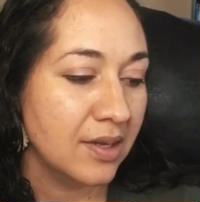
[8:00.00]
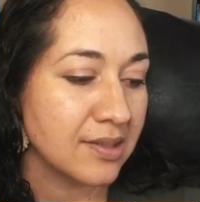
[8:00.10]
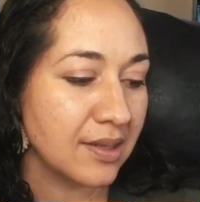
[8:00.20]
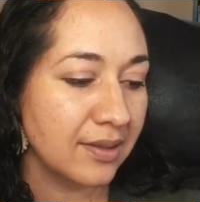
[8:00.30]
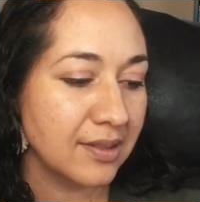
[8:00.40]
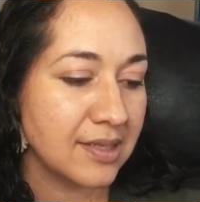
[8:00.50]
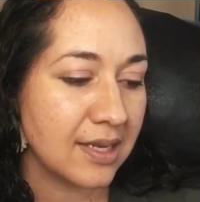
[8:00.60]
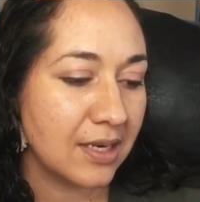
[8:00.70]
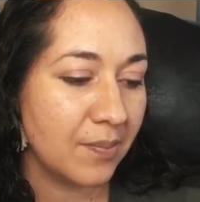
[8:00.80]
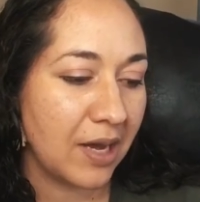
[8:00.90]
Slightly taken
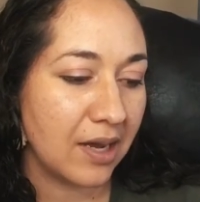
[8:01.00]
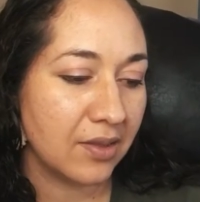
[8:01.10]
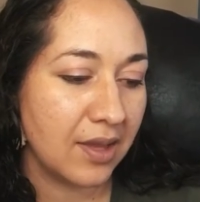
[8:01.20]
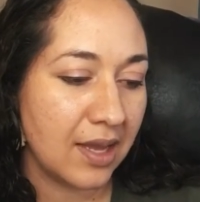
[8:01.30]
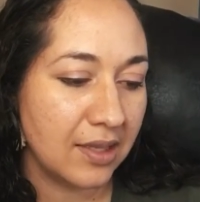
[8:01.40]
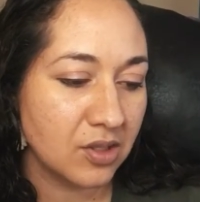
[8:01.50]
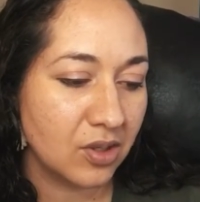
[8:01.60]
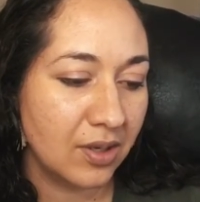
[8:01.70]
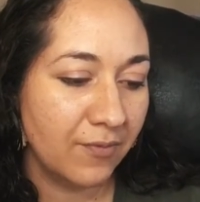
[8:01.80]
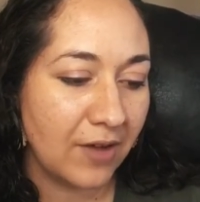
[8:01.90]
aback, they answered
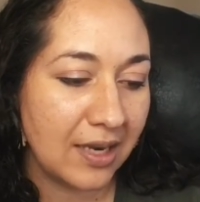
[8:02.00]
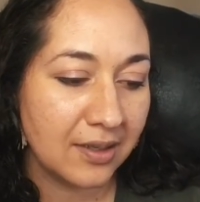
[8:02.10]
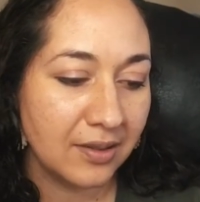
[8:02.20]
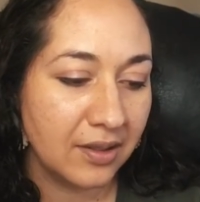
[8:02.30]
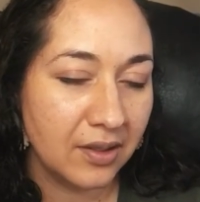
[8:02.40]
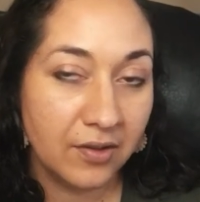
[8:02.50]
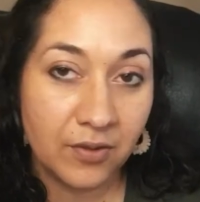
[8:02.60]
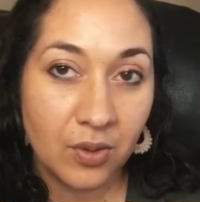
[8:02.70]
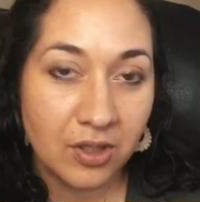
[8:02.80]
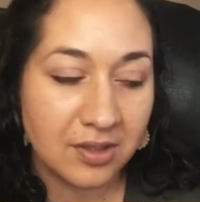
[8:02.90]
emphatically, Of
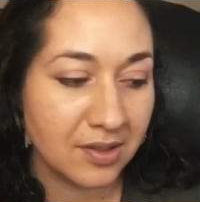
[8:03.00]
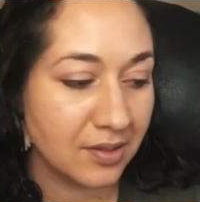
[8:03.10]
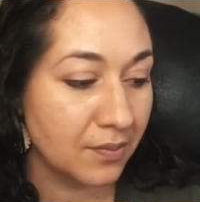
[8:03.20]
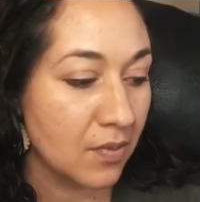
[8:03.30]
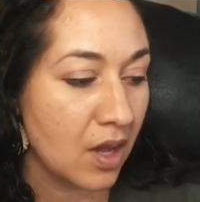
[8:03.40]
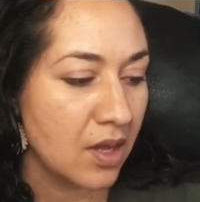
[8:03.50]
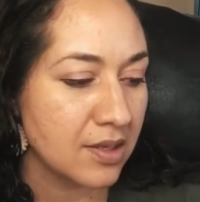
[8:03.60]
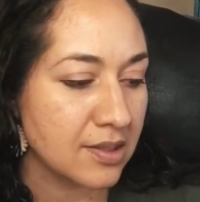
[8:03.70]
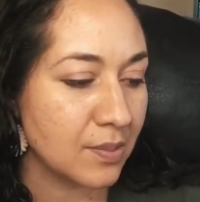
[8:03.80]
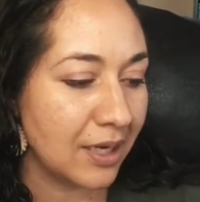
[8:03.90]
course.
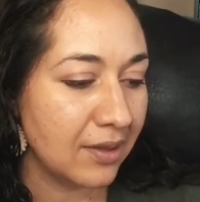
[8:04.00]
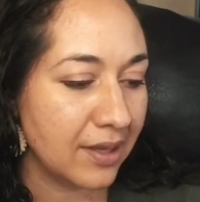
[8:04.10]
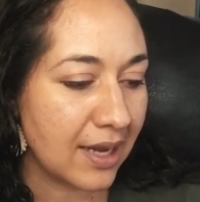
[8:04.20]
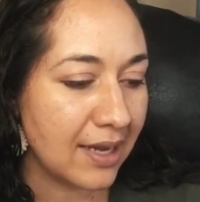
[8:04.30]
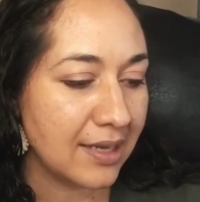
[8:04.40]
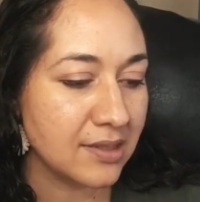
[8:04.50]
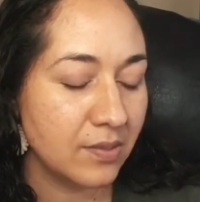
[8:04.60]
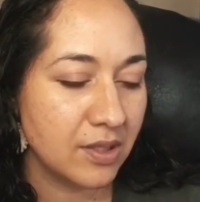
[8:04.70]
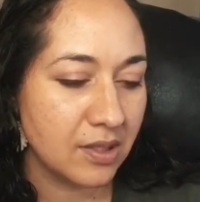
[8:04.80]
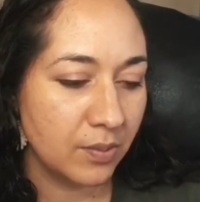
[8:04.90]
Smiling, I asked them a
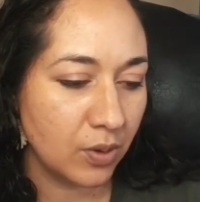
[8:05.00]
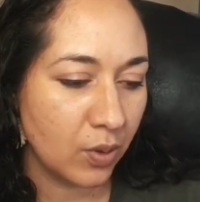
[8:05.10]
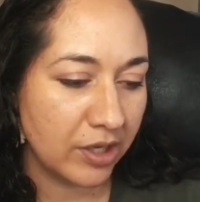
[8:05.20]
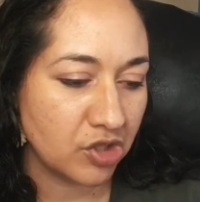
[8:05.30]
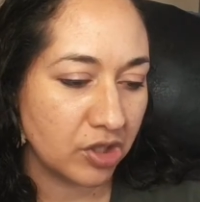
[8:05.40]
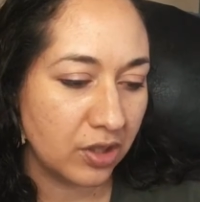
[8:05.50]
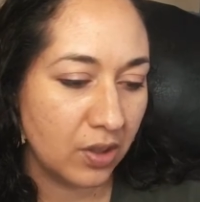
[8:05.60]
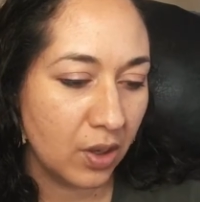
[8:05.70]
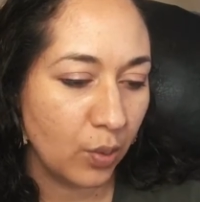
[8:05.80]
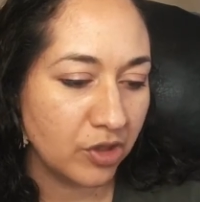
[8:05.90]
simple question
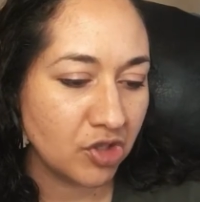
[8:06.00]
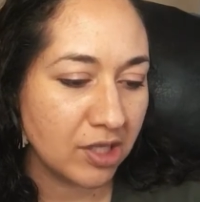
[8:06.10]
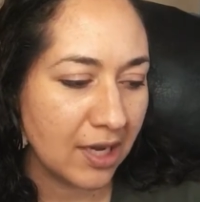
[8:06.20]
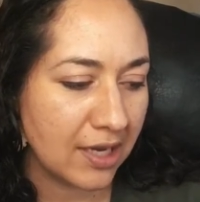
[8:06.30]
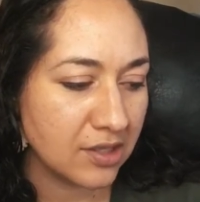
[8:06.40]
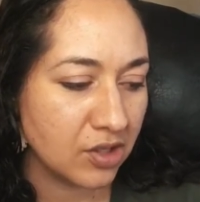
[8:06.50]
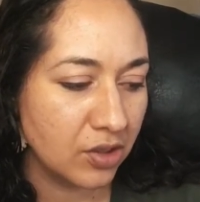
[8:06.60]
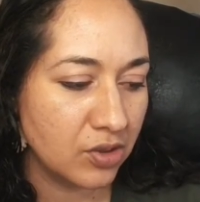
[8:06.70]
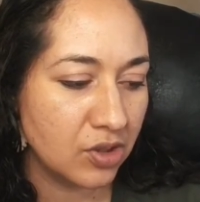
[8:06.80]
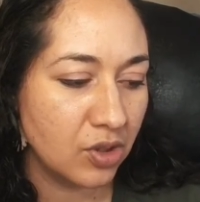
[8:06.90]
When she asks you
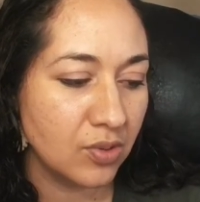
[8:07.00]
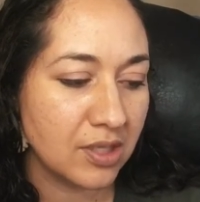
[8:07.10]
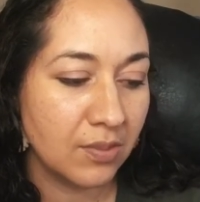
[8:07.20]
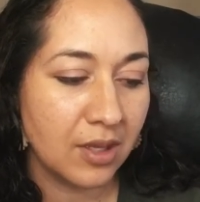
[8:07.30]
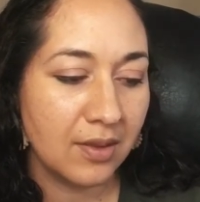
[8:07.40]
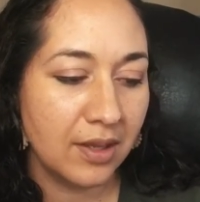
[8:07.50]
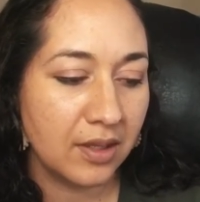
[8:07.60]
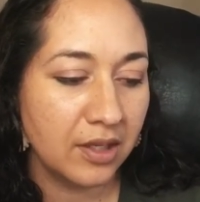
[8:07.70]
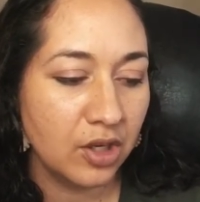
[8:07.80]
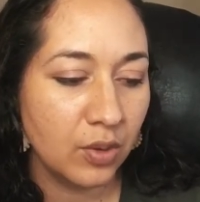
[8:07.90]
to do something like
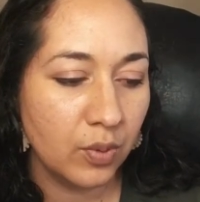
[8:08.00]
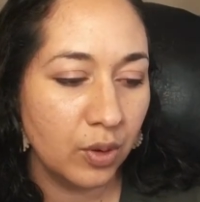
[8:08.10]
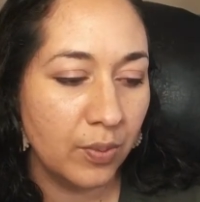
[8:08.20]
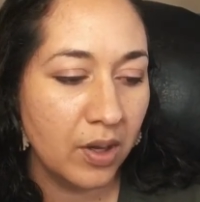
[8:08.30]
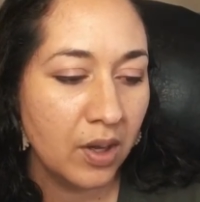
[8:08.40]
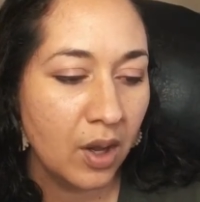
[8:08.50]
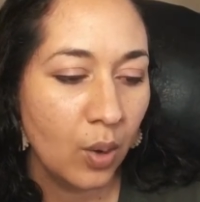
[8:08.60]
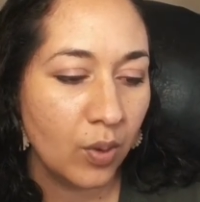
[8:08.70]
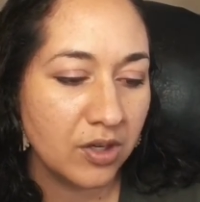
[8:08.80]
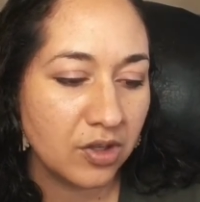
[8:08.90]
clean your room,
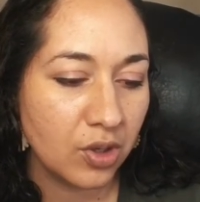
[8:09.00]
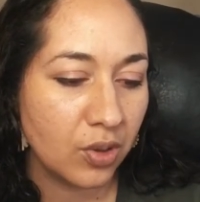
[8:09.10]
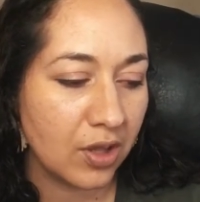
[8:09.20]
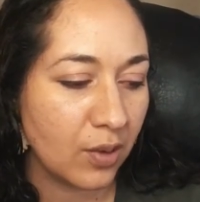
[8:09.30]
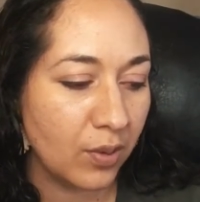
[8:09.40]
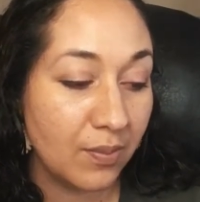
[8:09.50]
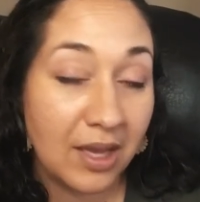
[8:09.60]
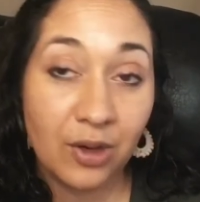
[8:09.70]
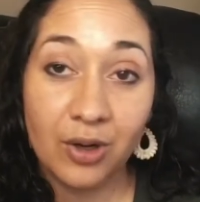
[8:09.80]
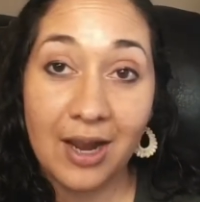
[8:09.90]
what do you think would make
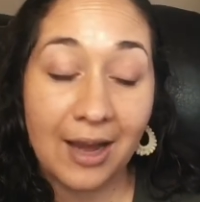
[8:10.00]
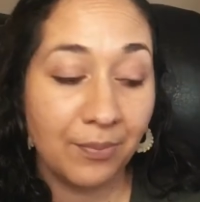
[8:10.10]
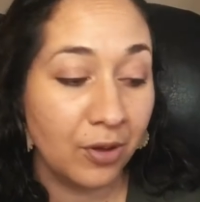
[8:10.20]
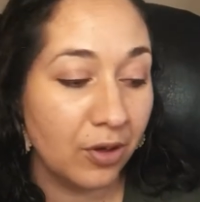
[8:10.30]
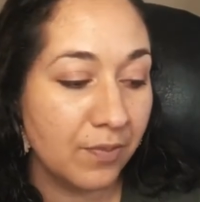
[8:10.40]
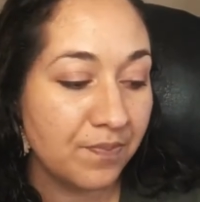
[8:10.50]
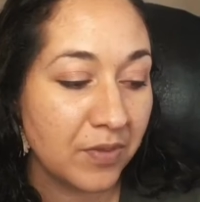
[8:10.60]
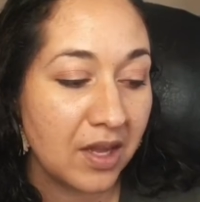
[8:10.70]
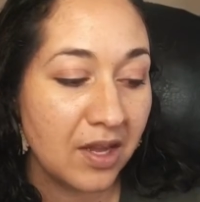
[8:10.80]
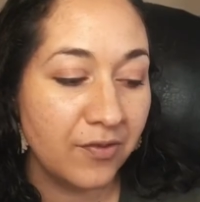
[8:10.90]
her happier?
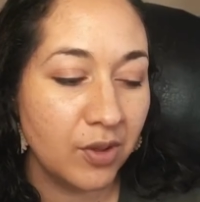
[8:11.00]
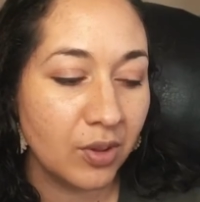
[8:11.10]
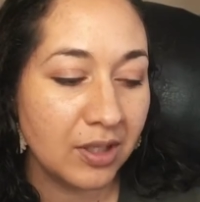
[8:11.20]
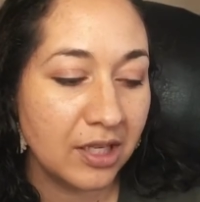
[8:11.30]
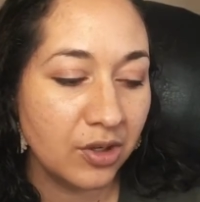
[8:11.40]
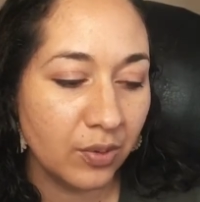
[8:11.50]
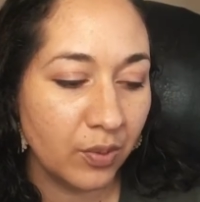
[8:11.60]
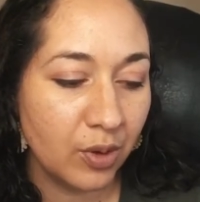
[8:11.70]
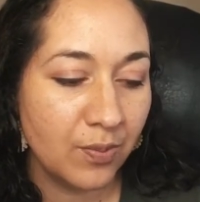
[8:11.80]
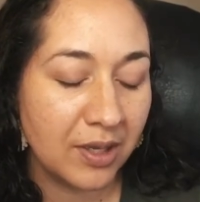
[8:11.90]
If you cleaned your
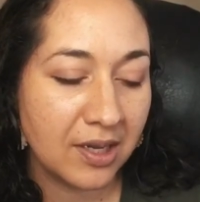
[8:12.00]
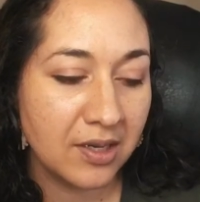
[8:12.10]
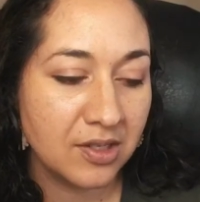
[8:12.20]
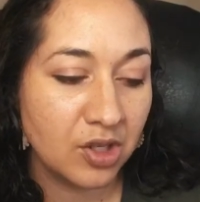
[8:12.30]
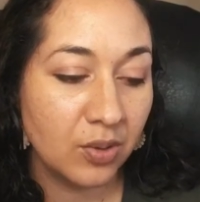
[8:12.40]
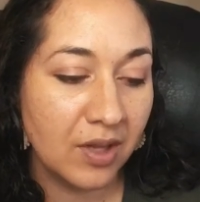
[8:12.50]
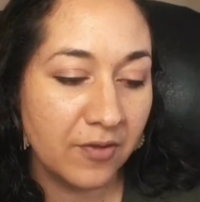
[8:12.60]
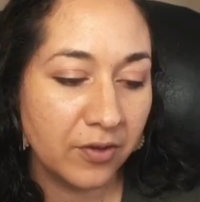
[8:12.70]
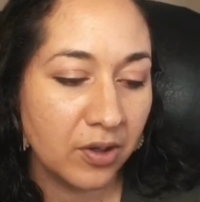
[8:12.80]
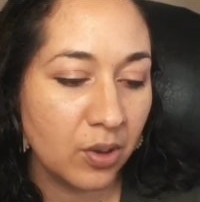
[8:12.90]
room because you love
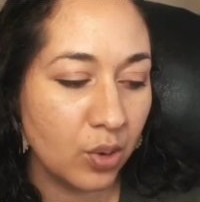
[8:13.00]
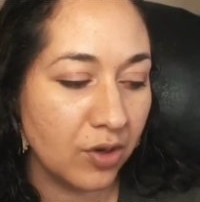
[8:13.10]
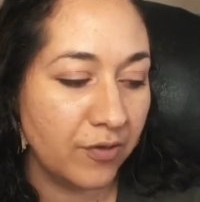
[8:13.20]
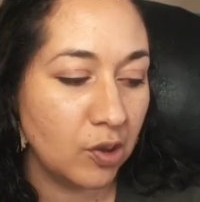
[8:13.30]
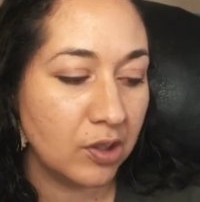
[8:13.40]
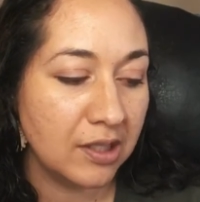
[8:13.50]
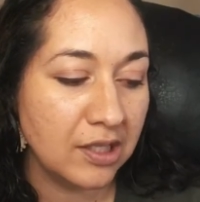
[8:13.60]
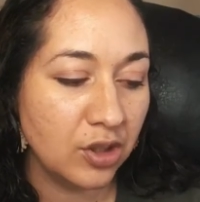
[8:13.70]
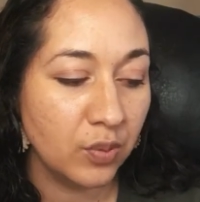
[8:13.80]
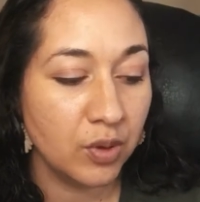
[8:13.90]
her, or if you cleaned
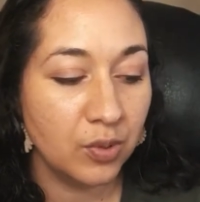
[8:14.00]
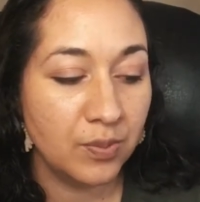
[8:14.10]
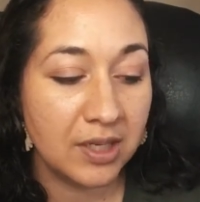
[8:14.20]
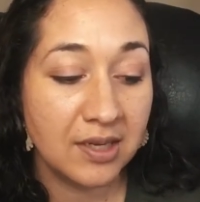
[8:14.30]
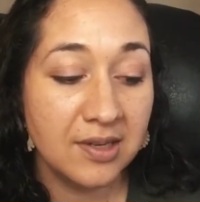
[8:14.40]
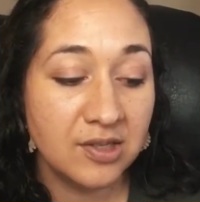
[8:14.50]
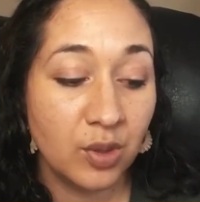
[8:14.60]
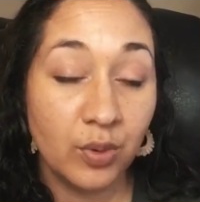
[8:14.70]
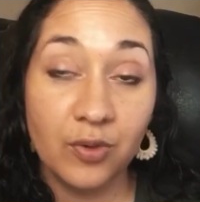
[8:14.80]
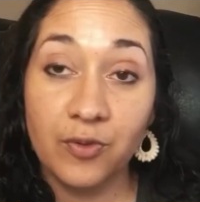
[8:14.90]
your room because you
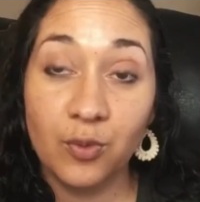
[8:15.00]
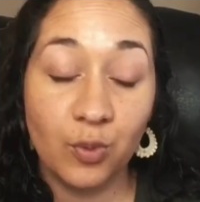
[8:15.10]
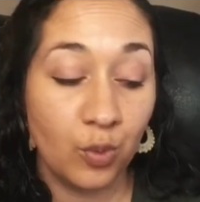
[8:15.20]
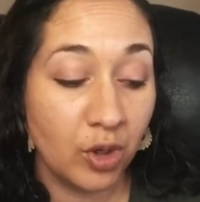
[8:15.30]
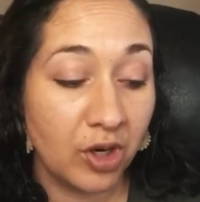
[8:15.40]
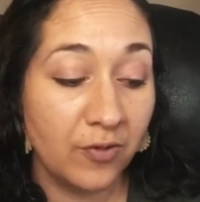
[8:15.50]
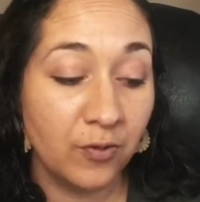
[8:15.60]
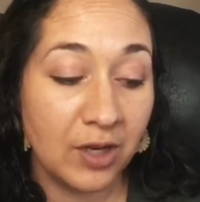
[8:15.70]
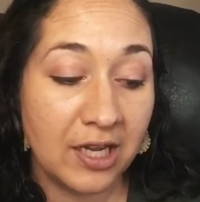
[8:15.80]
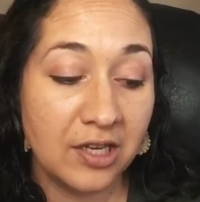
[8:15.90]
were, were
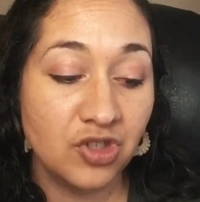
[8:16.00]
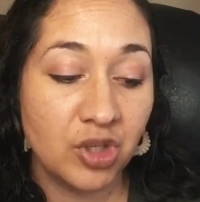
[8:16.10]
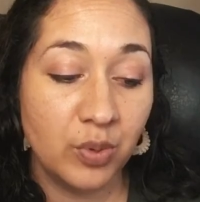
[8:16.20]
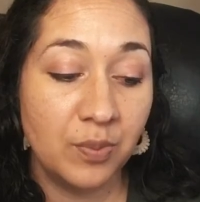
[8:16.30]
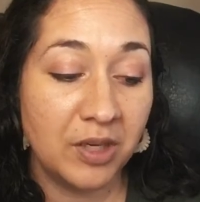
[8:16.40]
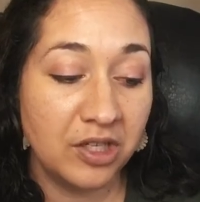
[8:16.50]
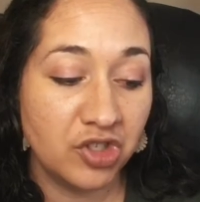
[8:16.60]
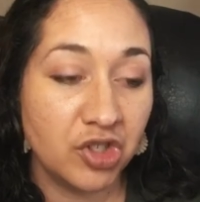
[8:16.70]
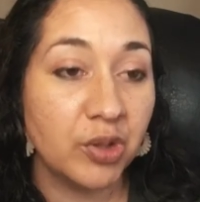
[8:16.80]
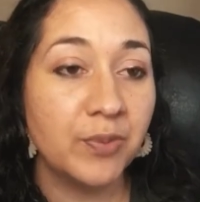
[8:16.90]
afraid she would punish you.